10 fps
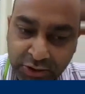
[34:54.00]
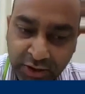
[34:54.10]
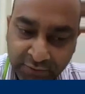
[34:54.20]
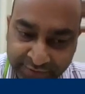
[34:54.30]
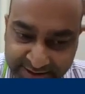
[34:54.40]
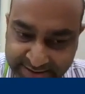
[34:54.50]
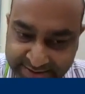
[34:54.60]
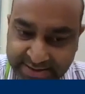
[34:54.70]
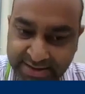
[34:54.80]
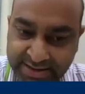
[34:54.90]
of interest
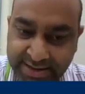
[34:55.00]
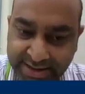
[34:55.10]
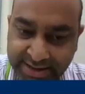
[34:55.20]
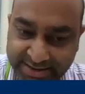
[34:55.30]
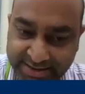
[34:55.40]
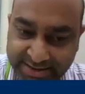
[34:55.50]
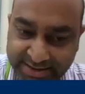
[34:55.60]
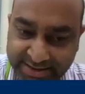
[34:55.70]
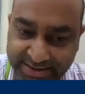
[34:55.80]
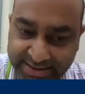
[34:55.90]
is actually
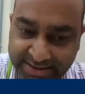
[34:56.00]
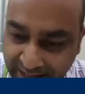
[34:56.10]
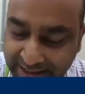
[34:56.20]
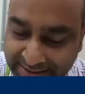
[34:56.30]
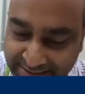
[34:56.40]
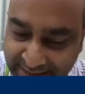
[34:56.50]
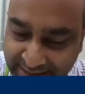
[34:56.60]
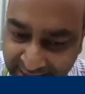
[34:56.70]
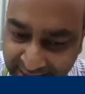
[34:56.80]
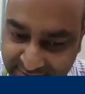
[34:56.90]
mobile in that time
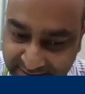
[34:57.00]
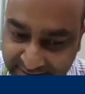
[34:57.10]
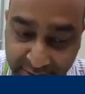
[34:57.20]
scale, and